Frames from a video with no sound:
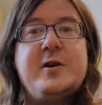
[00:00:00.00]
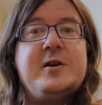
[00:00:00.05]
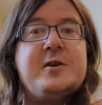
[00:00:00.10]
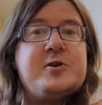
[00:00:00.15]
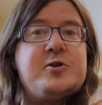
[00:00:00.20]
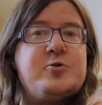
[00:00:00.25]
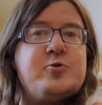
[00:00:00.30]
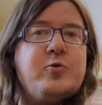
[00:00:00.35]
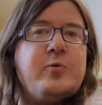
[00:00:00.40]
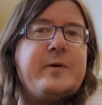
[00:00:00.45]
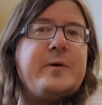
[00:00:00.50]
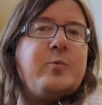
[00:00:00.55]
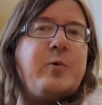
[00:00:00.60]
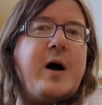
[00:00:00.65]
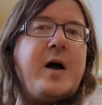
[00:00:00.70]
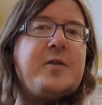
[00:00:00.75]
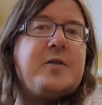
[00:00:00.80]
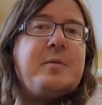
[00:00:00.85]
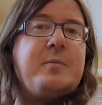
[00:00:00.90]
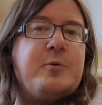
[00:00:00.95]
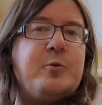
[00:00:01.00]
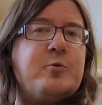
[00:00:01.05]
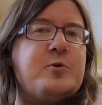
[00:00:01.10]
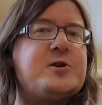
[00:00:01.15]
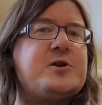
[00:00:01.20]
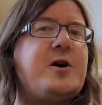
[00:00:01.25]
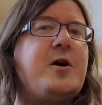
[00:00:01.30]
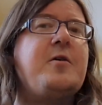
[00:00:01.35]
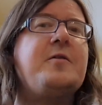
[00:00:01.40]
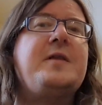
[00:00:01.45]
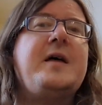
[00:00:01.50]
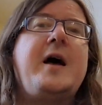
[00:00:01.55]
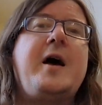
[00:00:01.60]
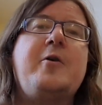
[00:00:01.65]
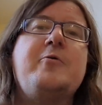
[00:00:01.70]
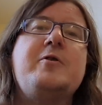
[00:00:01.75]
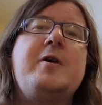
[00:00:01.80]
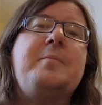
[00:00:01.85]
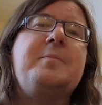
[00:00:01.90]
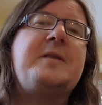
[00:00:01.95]
in the stormy weather, but also
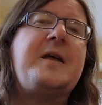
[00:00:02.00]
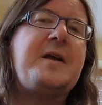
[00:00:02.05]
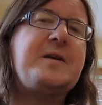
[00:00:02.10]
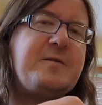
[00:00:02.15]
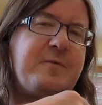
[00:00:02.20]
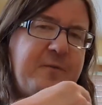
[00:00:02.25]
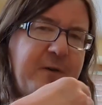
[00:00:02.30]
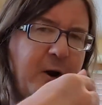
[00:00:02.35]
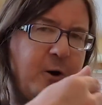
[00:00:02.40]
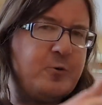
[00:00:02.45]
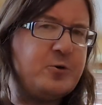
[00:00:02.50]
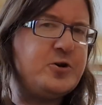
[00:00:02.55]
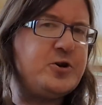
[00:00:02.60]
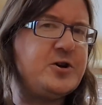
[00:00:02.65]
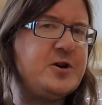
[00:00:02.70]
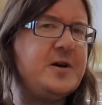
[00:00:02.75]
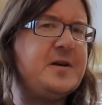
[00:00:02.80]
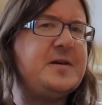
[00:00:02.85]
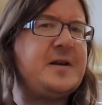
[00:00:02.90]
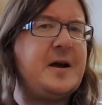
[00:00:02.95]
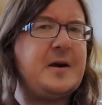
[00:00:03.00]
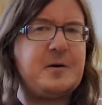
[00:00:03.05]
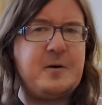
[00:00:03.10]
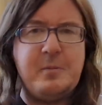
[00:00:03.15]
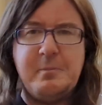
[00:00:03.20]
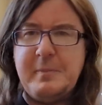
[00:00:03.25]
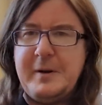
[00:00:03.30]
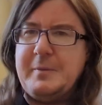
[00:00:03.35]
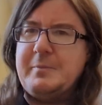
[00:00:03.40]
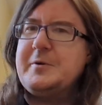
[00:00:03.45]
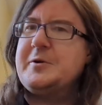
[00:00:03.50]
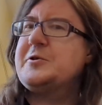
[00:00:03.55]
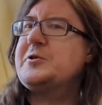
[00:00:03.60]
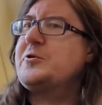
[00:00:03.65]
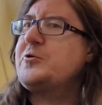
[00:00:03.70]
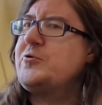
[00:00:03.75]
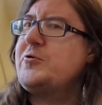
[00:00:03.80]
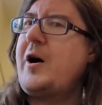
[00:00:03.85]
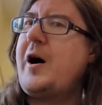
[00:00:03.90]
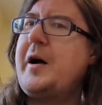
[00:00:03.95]
their devotion, their commitment to
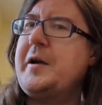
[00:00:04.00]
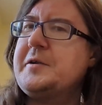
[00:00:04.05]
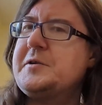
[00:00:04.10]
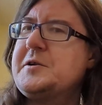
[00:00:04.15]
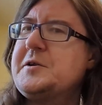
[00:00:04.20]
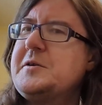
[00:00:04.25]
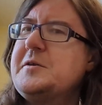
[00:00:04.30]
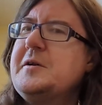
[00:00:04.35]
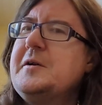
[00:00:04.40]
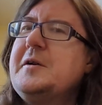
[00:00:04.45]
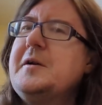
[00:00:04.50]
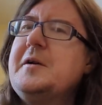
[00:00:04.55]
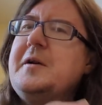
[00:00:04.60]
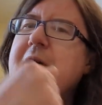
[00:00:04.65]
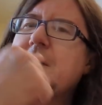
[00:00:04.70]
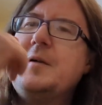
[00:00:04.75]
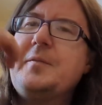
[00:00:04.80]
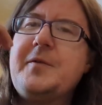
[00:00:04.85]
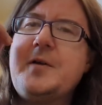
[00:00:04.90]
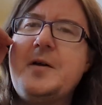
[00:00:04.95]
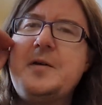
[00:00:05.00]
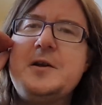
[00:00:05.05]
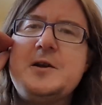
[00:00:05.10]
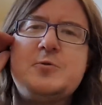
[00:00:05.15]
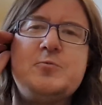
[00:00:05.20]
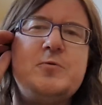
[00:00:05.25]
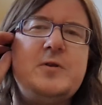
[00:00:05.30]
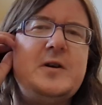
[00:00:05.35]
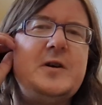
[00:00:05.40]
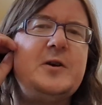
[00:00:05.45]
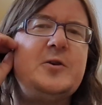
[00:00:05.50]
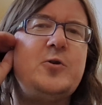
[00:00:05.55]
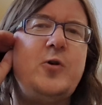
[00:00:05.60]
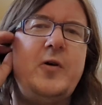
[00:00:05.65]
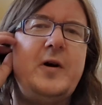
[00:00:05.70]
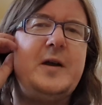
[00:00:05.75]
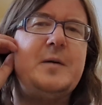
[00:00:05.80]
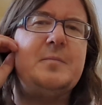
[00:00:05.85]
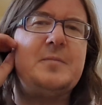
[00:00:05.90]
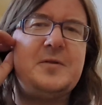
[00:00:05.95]
Christ. And this really
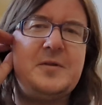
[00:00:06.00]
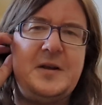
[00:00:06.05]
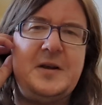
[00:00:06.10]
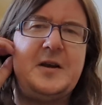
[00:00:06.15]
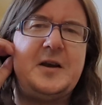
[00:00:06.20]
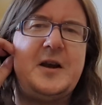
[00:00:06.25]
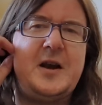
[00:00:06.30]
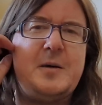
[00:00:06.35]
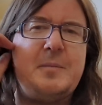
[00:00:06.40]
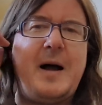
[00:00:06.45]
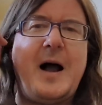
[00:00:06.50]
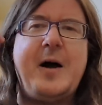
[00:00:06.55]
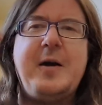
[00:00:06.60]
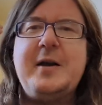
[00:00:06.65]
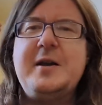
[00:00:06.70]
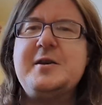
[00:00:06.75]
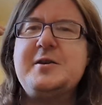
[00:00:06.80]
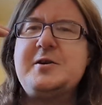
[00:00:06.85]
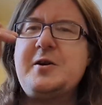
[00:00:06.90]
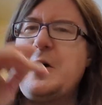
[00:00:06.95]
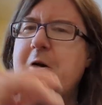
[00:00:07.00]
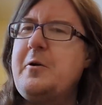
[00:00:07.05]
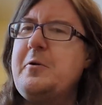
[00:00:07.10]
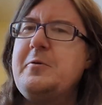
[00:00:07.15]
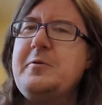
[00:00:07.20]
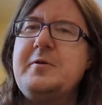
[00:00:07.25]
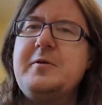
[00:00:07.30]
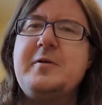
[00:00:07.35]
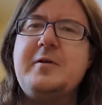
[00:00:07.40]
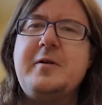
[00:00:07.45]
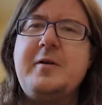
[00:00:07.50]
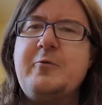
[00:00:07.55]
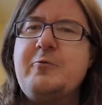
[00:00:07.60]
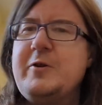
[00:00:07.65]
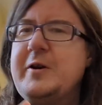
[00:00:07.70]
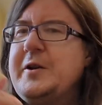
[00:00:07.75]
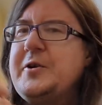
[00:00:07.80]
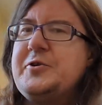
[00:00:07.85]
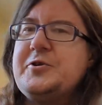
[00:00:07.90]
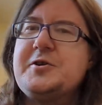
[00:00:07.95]
got him thinking about his own
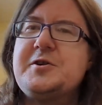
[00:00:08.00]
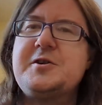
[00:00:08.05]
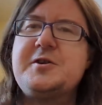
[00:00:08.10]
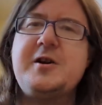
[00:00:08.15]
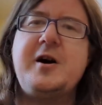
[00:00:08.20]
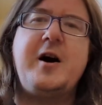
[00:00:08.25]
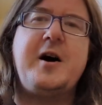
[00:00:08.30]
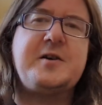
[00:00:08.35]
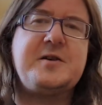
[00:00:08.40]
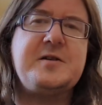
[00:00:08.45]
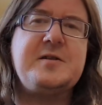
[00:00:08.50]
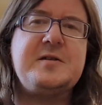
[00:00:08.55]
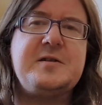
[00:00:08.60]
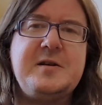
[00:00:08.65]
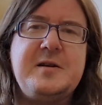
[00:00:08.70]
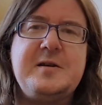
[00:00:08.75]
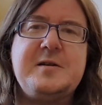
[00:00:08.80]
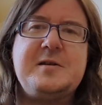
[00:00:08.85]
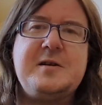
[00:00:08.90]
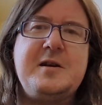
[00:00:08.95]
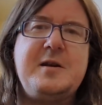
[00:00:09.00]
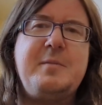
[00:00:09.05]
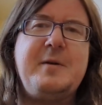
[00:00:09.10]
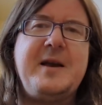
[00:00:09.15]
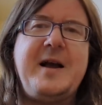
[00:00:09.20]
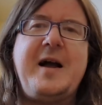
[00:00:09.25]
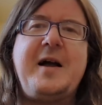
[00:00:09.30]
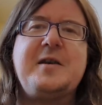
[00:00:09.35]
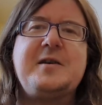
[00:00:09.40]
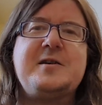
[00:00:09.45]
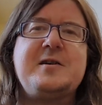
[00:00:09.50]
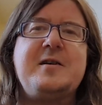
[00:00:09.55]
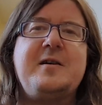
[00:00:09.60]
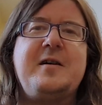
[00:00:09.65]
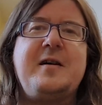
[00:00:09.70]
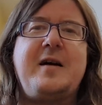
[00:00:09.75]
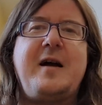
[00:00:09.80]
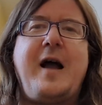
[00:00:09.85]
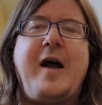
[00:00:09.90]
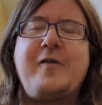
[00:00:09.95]
religious certainties, and he began
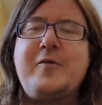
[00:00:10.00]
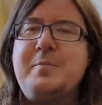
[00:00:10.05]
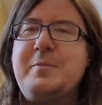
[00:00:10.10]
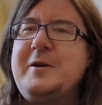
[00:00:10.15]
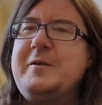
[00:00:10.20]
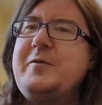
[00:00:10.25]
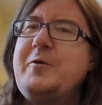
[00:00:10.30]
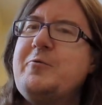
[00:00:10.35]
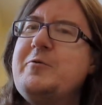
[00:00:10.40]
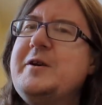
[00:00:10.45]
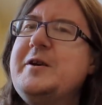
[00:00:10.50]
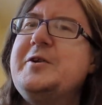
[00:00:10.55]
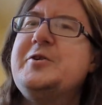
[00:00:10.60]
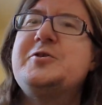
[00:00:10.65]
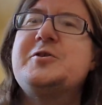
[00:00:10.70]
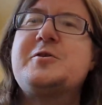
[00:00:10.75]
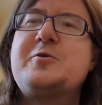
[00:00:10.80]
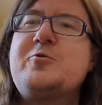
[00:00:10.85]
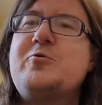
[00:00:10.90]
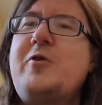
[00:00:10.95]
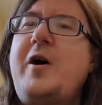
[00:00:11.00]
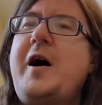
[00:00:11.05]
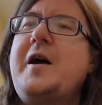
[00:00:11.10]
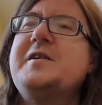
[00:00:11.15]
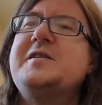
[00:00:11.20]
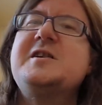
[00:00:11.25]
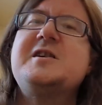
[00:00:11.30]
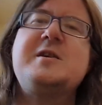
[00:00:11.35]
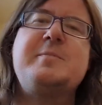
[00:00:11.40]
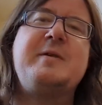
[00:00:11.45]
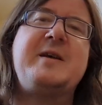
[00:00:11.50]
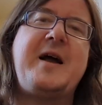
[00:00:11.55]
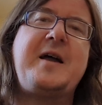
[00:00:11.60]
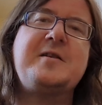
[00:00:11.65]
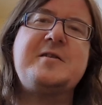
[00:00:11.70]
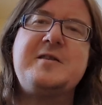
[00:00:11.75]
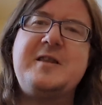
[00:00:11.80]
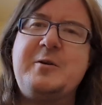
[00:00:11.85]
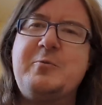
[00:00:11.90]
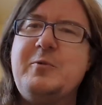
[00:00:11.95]
to have a bit of a religious crisis. He
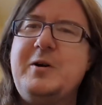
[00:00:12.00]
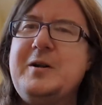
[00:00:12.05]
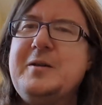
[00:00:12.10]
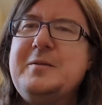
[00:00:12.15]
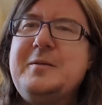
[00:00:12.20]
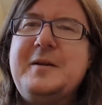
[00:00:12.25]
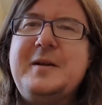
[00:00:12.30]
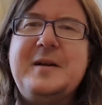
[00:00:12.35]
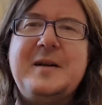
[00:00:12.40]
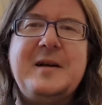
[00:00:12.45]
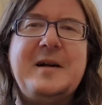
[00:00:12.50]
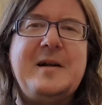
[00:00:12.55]
began to think, well,